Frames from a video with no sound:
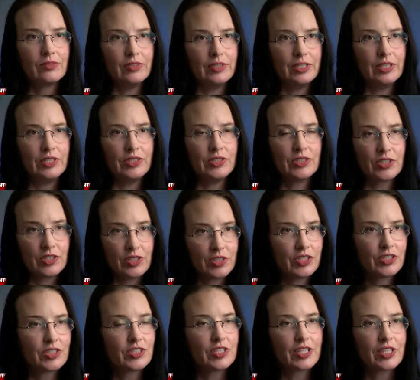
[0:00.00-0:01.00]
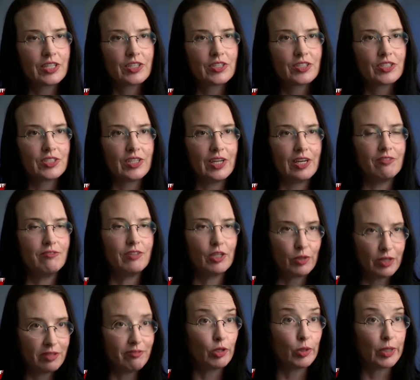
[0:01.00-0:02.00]
The statistics are
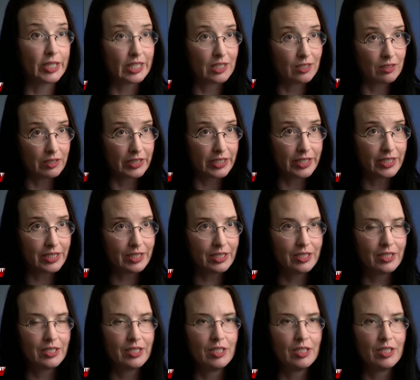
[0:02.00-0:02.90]
very, very clear,